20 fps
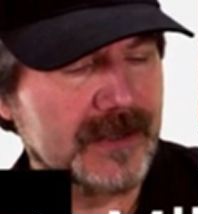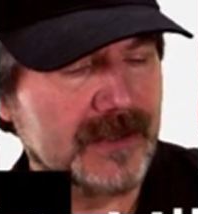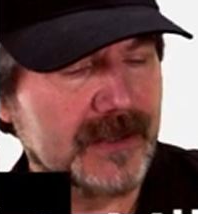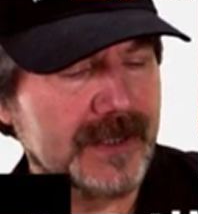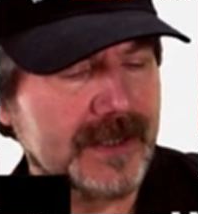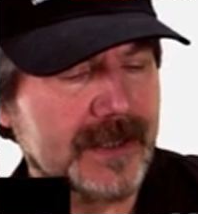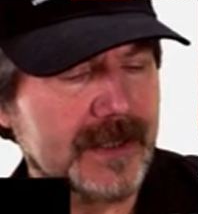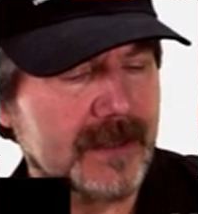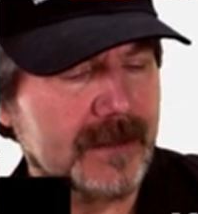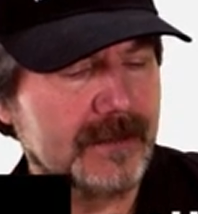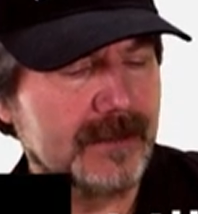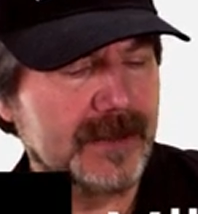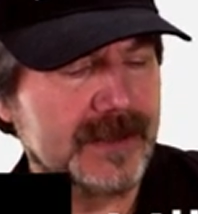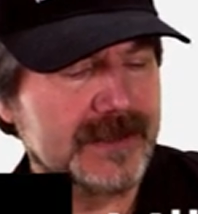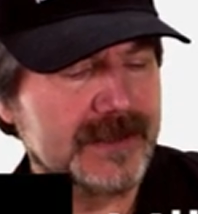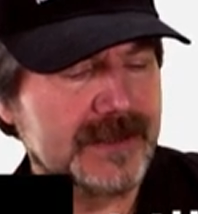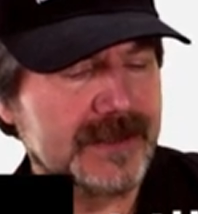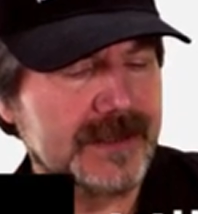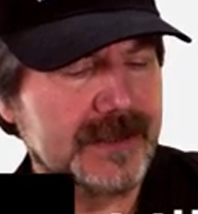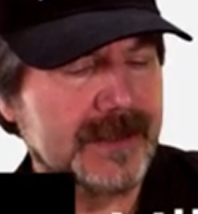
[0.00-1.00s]
here, but
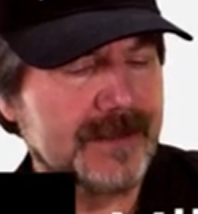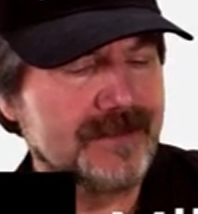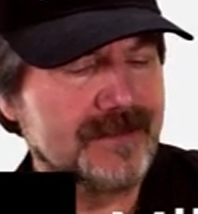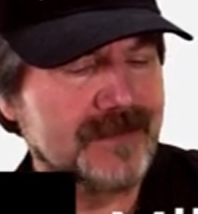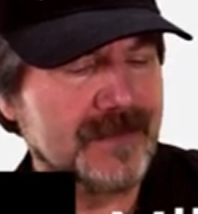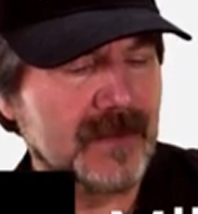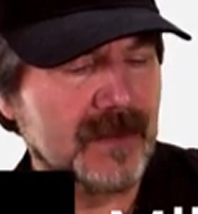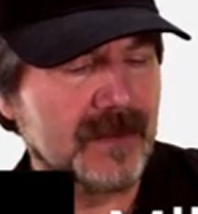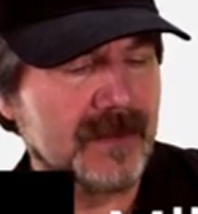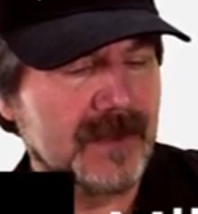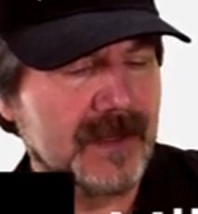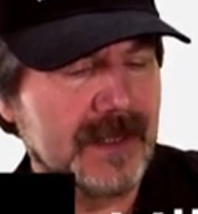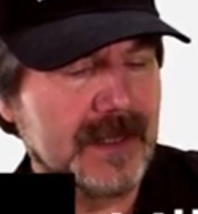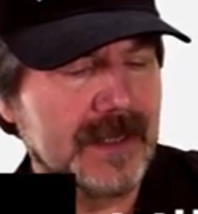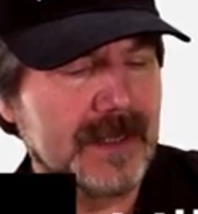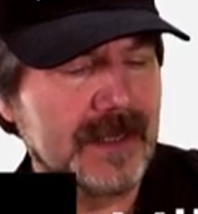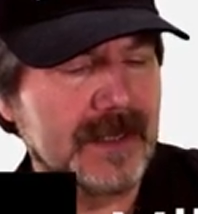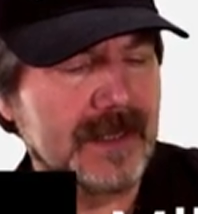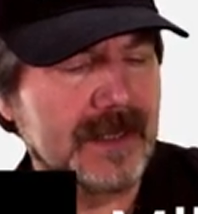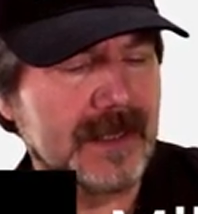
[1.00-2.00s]
uh,
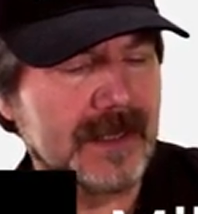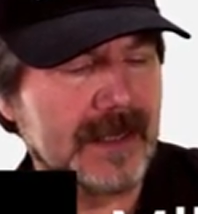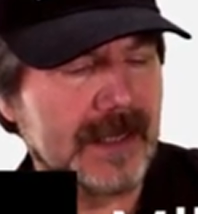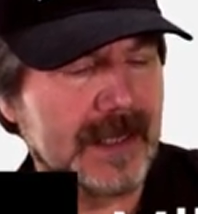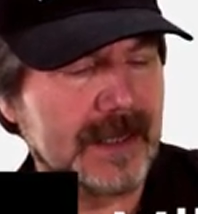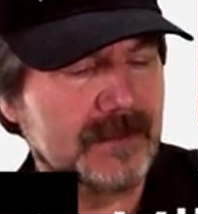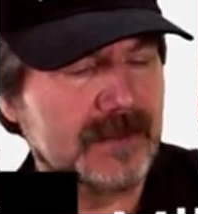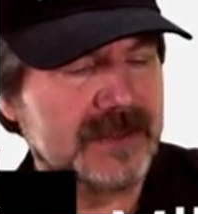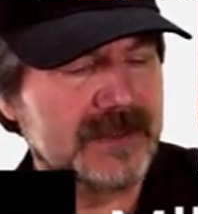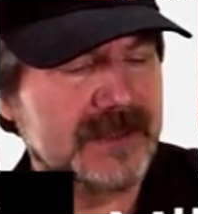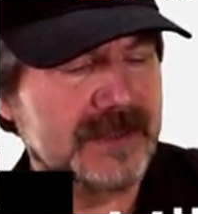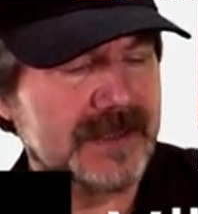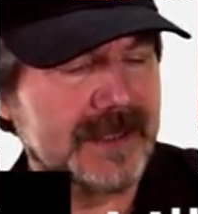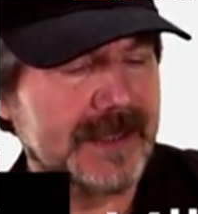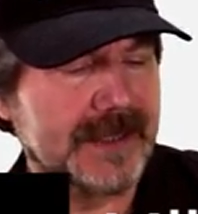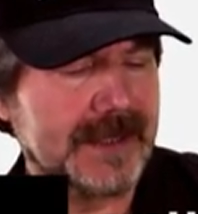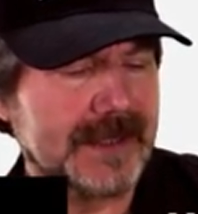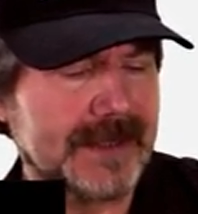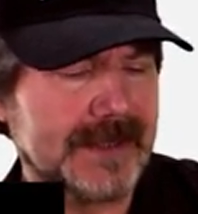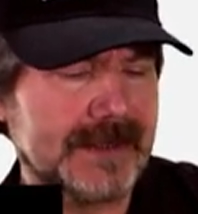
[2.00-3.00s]
I would
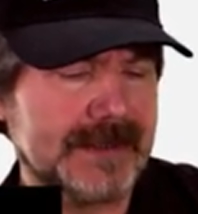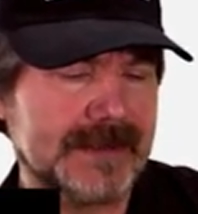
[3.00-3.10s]
say,